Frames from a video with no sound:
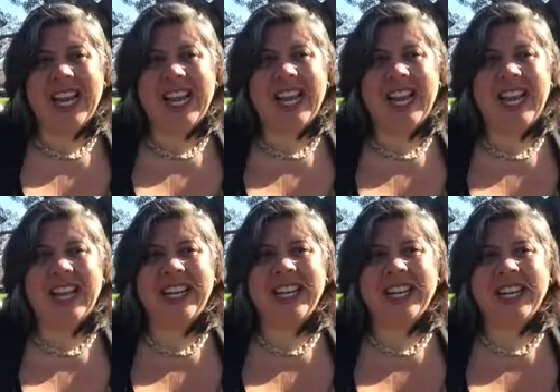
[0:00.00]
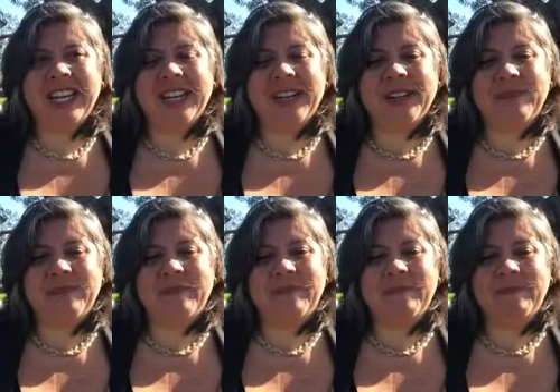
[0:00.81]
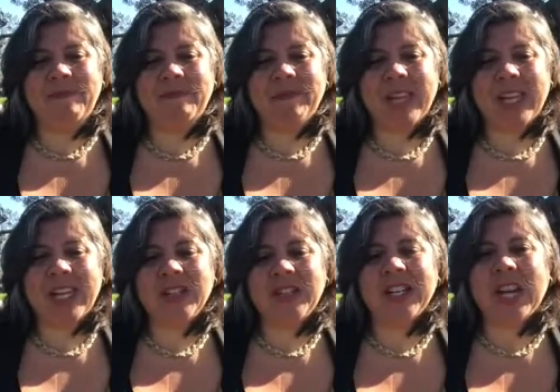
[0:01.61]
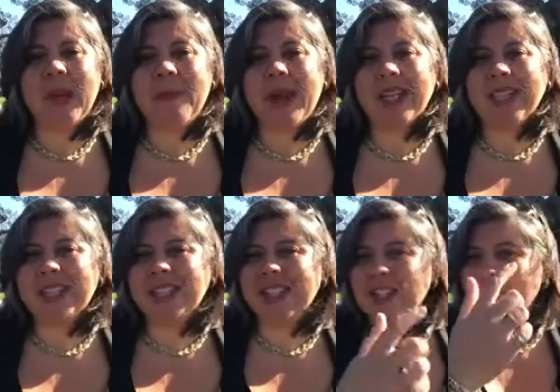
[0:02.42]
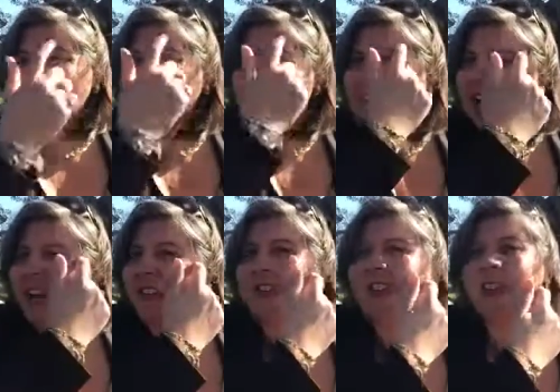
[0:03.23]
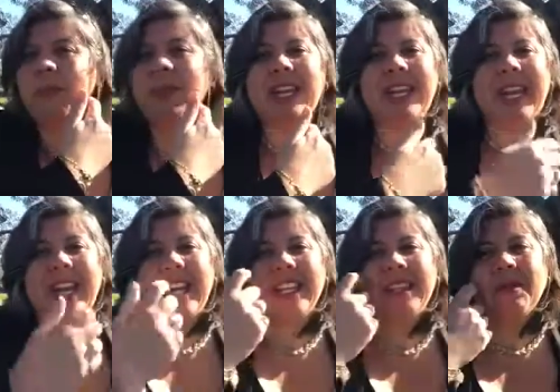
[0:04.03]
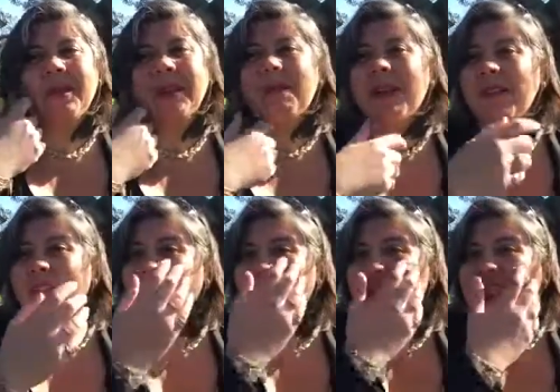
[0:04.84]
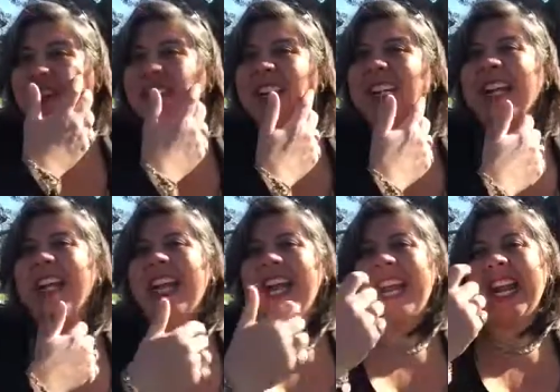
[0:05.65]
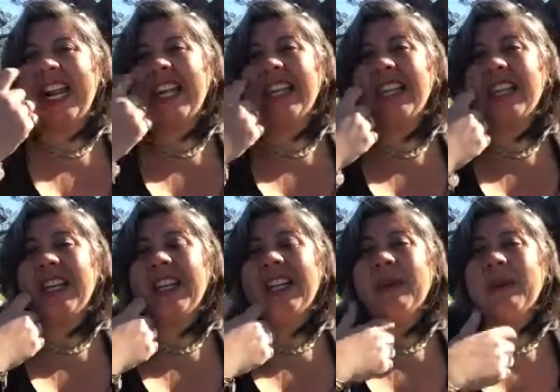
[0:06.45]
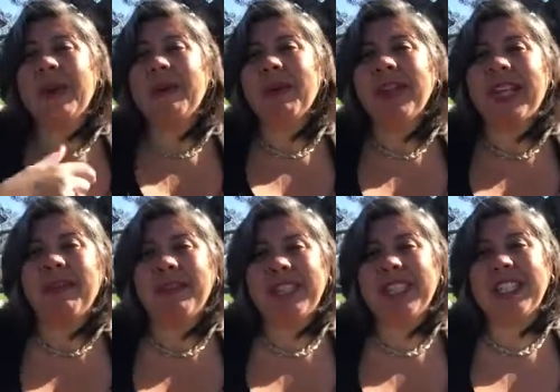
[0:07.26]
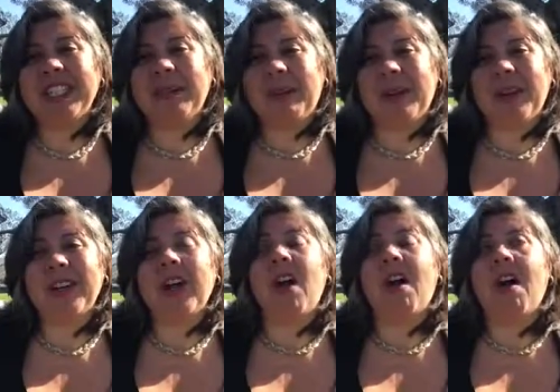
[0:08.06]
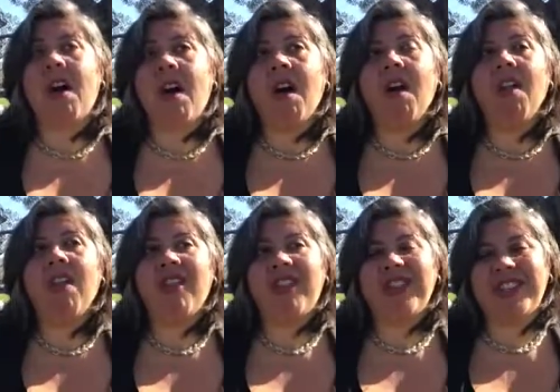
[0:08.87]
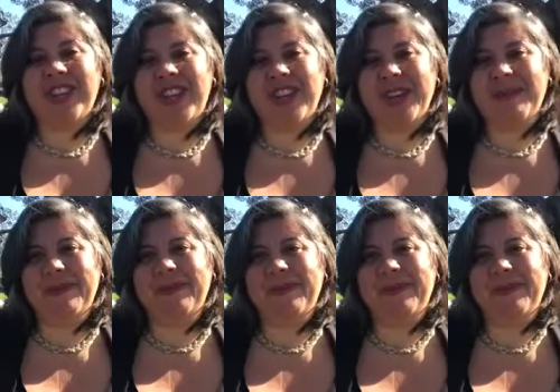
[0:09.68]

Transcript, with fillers: And um, I used to come back to Glendora every weekend with my father and we would come visit this park all the time.